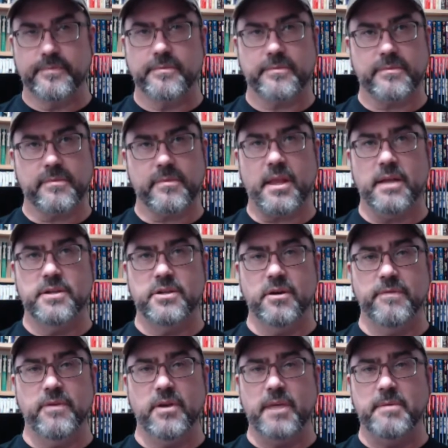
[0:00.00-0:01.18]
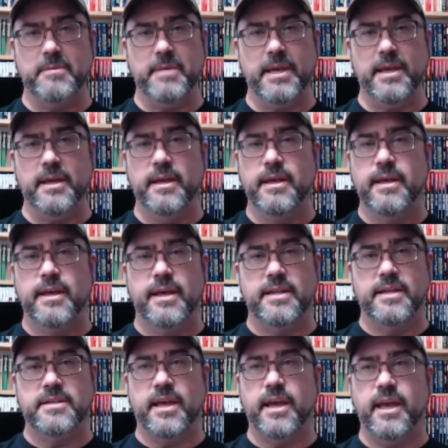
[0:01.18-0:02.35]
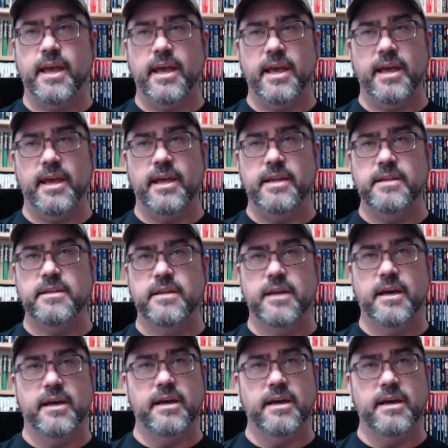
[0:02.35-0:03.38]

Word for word: right? So if you come to me and say, "Hey,